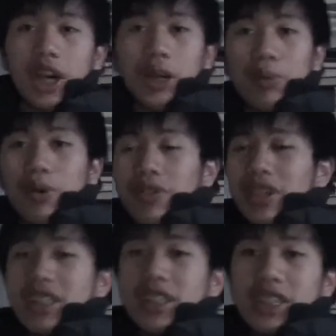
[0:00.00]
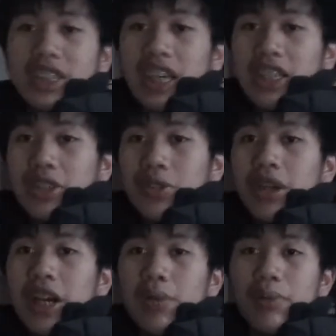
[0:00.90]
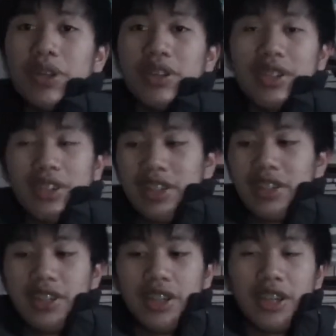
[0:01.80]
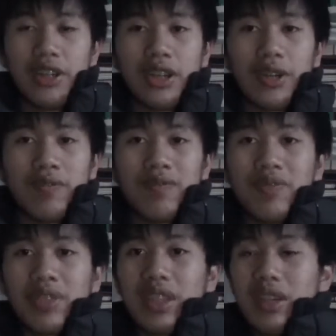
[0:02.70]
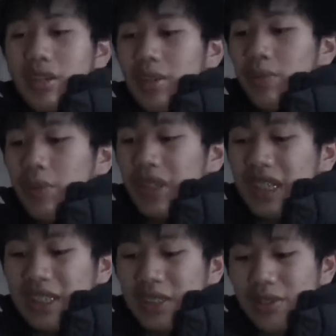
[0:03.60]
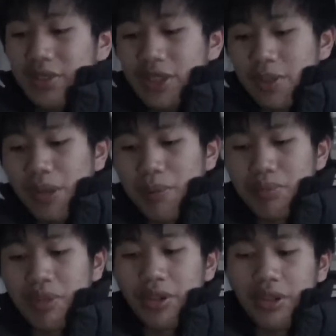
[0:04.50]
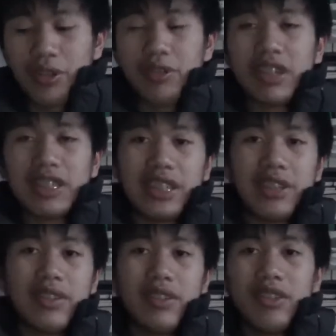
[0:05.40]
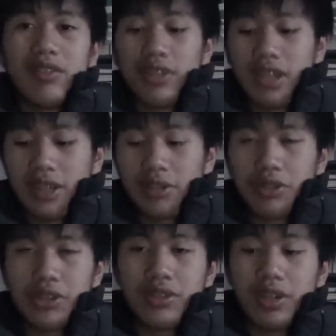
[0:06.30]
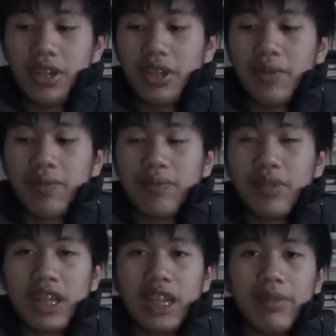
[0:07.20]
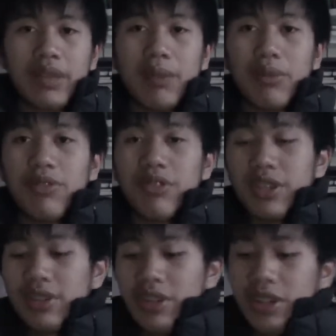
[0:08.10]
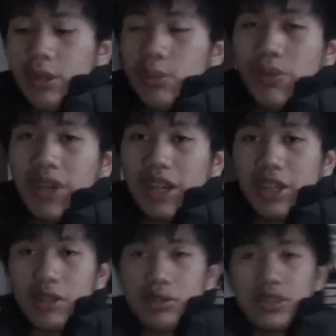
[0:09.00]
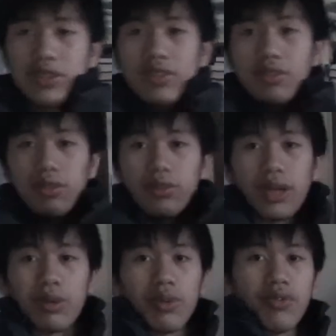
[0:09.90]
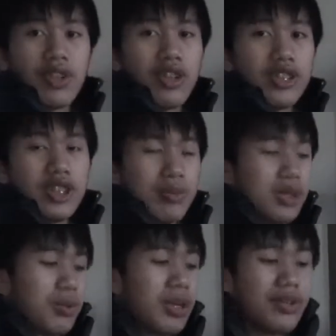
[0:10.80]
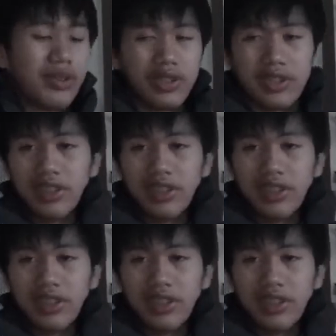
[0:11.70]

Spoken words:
I bought this tactical helmet. That's somehow broken already. The little clip came off it. But that goes well with the costume as well.